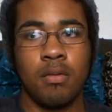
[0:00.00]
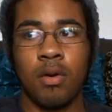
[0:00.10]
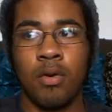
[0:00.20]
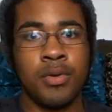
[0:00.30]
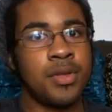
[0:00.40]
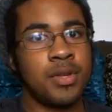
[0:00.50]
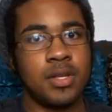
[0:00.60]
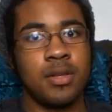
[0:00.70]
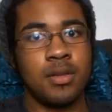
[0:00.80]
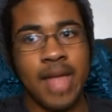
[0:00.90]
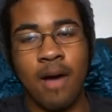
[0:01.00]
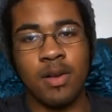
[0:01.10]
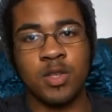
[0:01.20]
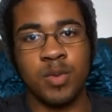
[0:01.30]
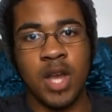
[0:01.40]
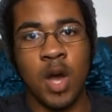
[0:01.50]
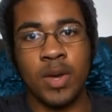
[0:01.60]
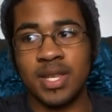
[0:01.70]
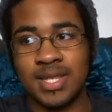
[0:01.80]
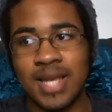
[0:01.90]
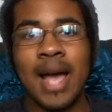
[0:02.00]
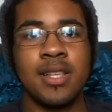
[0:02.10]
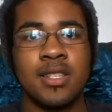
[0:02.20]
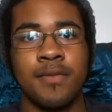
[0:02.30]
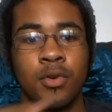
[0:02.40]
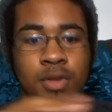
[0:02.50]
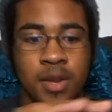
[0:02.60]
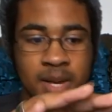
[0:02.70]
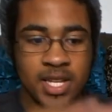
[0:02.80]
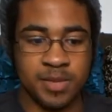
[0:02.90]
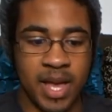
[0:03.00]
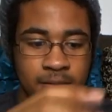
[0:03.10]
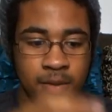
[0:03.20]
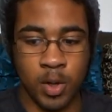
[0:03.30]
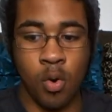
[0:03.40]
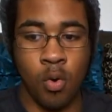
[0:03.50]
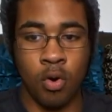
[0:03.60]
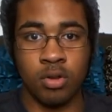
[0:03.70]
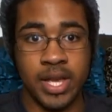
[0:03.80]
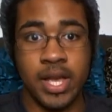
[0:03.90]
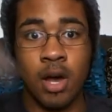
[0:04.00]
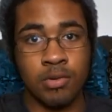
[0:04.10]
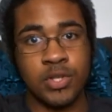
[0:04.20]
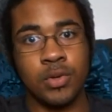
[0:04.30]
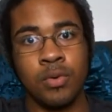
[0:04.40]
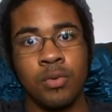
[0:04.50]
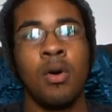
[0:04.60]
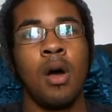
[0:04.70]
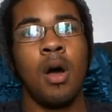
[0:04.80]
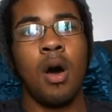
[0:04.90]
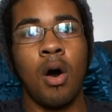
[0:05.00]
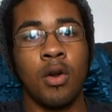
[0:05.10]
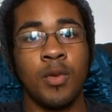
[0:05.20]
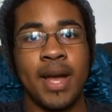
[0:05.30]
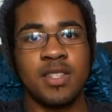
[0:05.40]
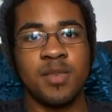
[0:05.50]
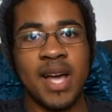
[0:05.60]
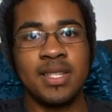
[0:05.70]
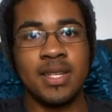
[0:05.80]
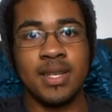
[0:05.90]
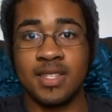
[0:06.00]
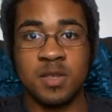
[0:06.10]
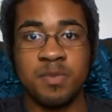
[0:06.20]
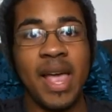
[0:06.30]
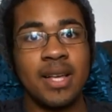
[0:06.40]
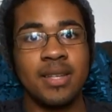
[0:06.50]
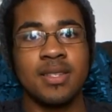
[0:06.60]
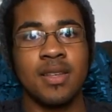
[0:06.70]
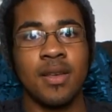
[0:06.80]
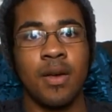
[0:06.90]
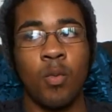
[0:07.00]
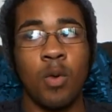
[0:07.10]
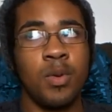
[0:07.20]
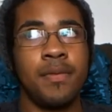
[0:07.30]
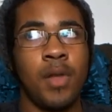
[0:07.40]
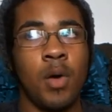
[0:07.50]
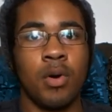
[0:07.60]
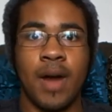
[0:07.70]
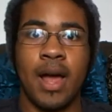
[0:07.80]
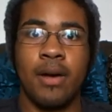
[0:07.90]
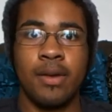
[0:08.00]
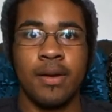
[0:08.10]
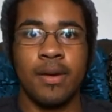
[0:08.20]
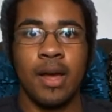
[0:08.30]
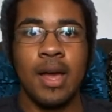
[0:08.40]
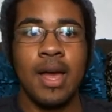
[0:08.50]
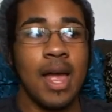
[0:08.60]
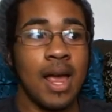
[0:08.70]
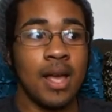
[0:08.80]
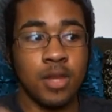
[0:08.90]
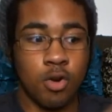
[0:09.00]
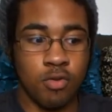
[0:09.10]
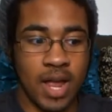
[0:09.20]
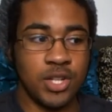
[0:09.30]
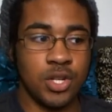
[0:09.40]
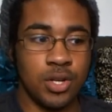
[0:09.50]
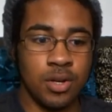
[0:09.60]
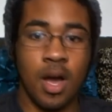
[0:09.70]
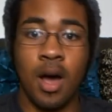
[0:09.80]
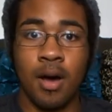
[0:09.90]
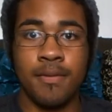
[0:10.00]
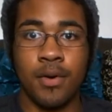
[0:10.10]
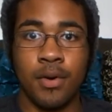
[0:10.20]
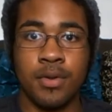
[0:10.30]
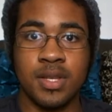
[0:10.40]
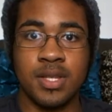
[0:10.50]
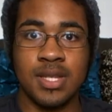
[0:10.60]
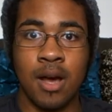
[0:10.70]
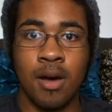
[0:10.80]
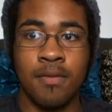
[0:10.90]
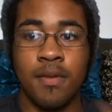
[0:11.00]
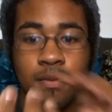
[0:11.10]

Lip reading: Earth now as we know it. The science of Earth can be explained from the core Leo to all the way out to Pisces, space, what we float around, and the creation of Earth itself,